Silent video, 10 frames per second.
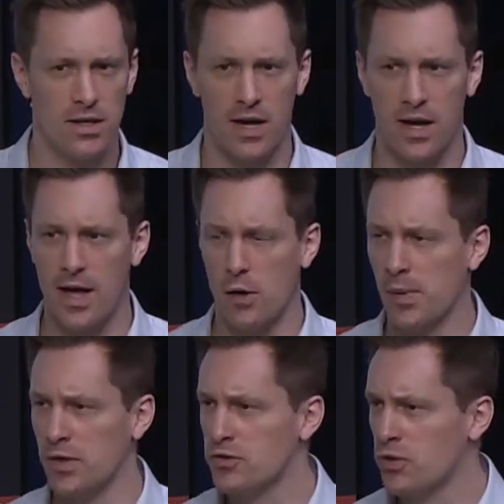
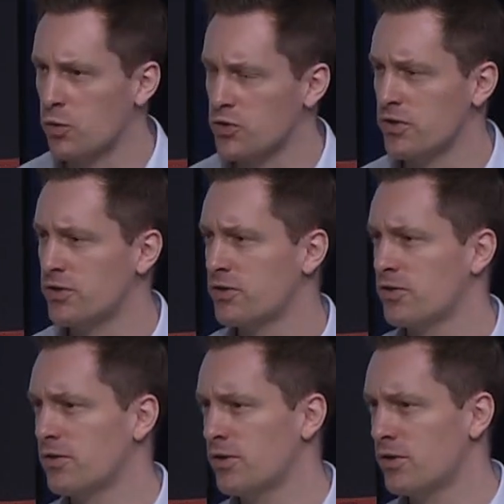helping
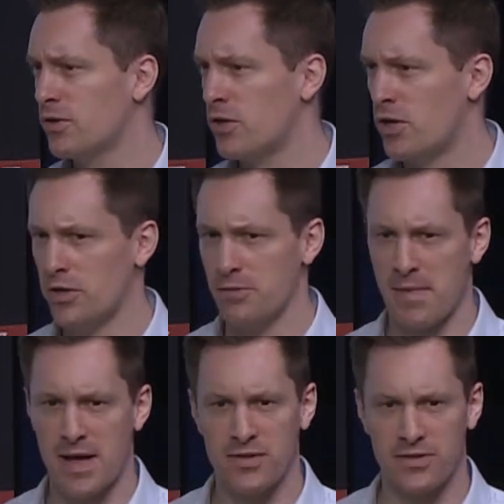soldiers learn
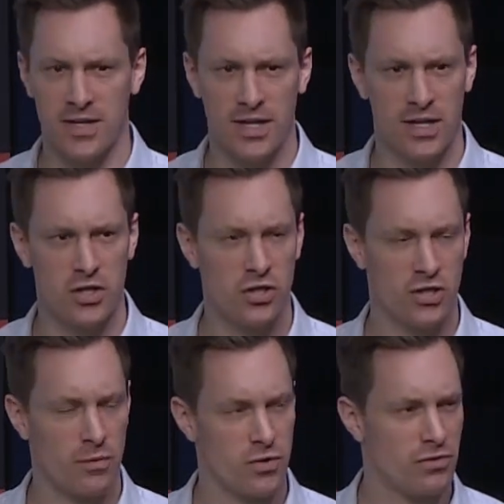maths and English.
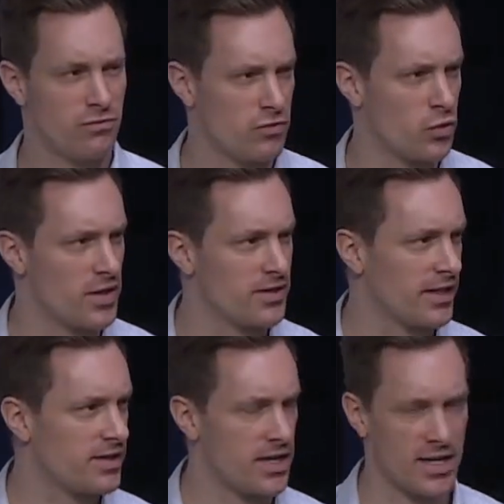They would join at
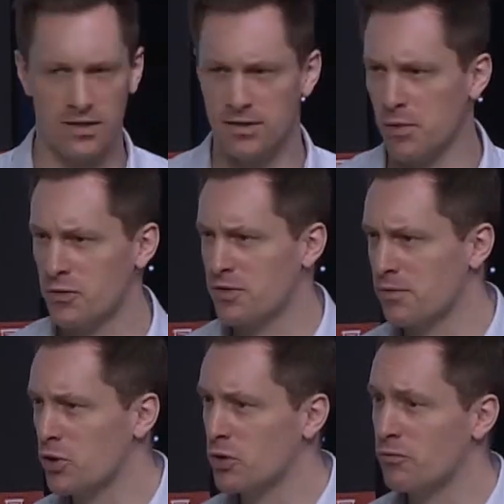16, and most of
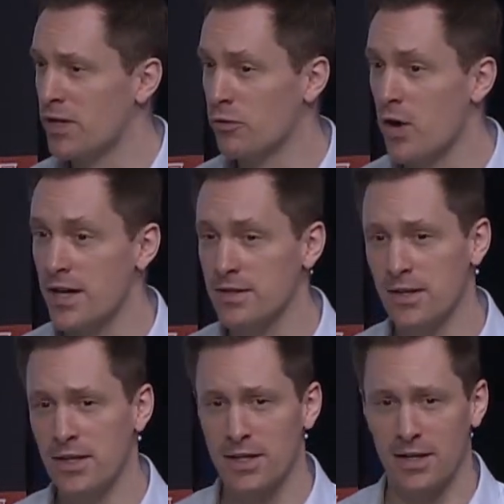them couldn't read or write,
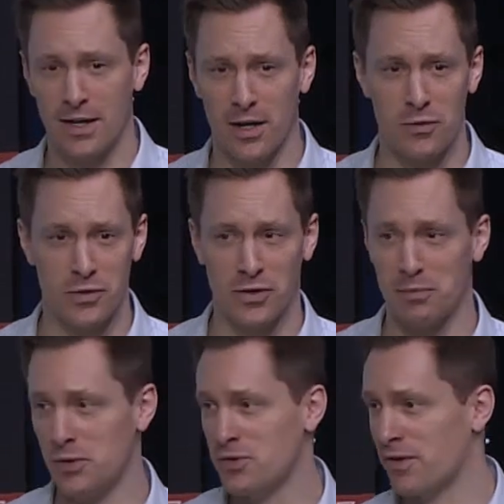let alone use a
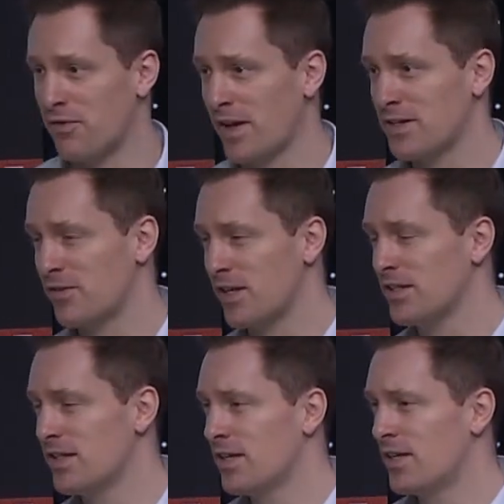computer effectively.
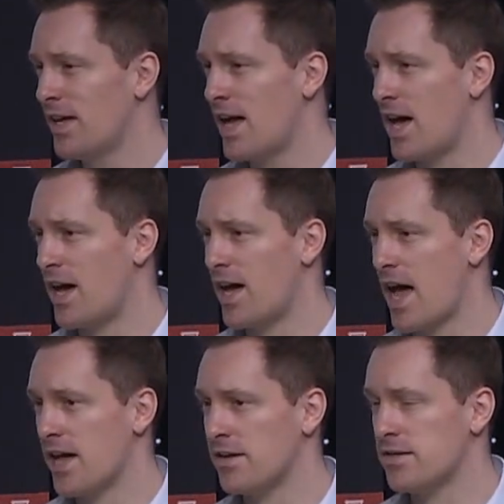
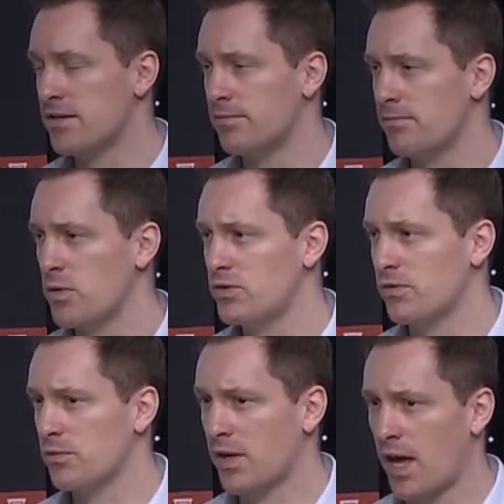And most
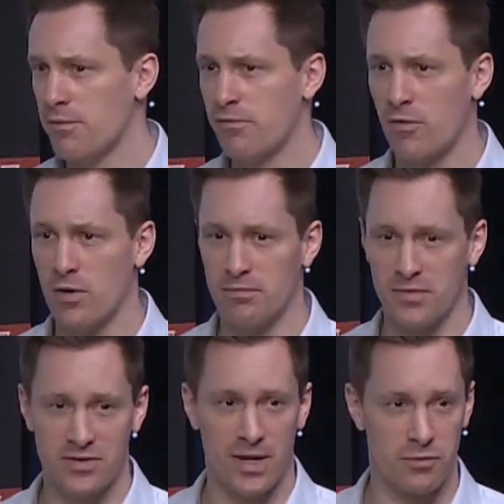of them came from
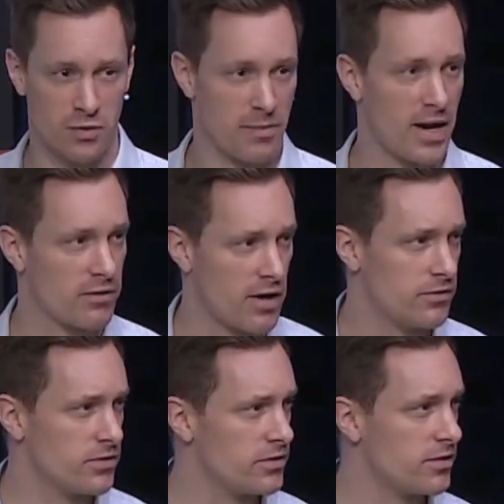the same sort of
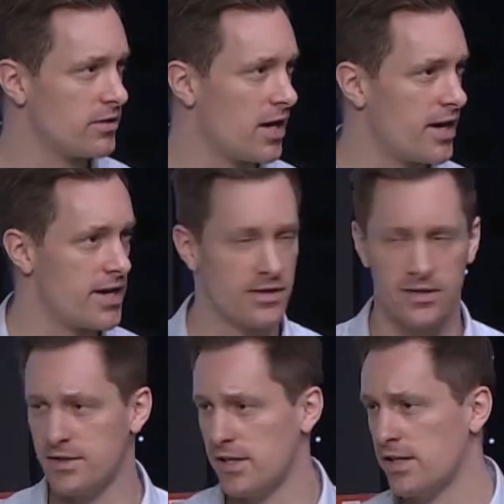backgrounds, inner
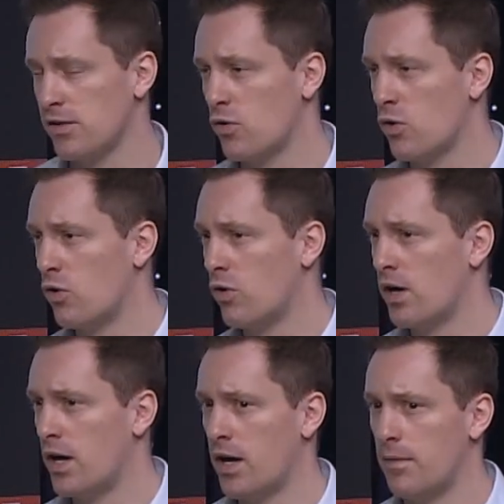city
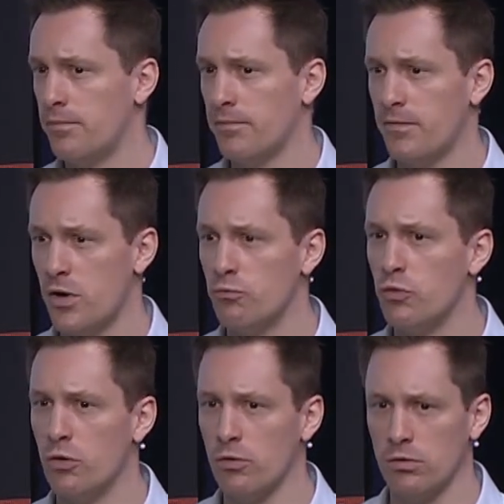or very
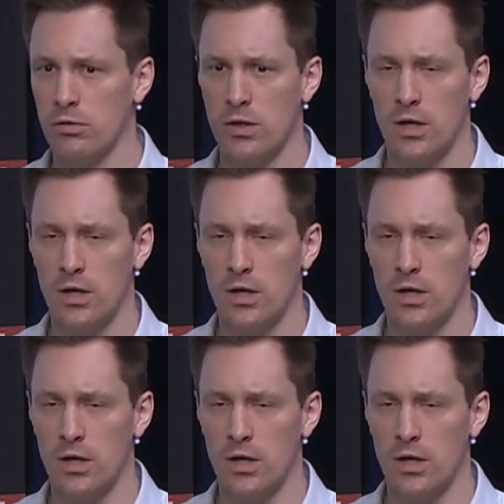rural